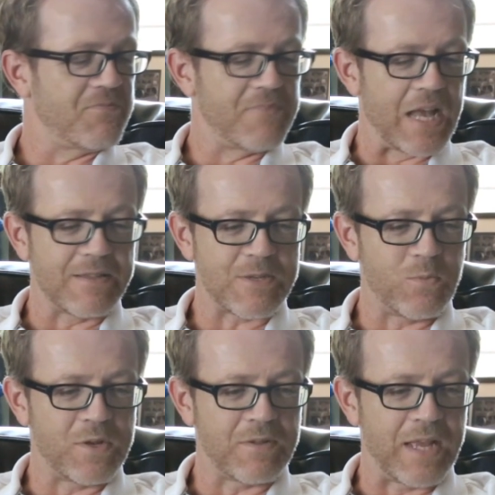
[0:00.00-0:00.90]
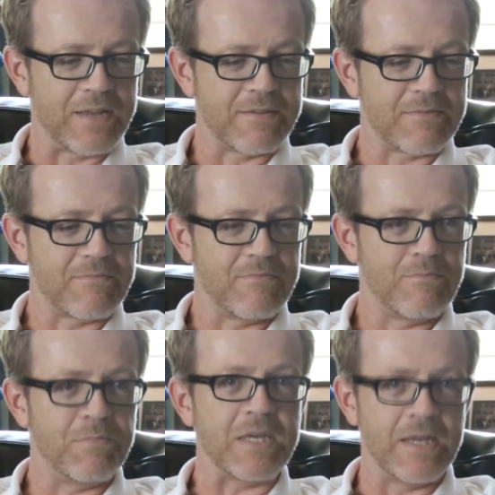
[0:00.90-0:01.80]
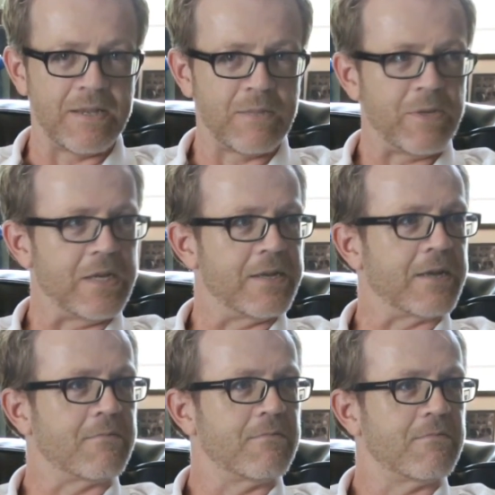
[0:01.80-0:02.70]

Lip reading: Alice in Wonderland: begin at the beginning,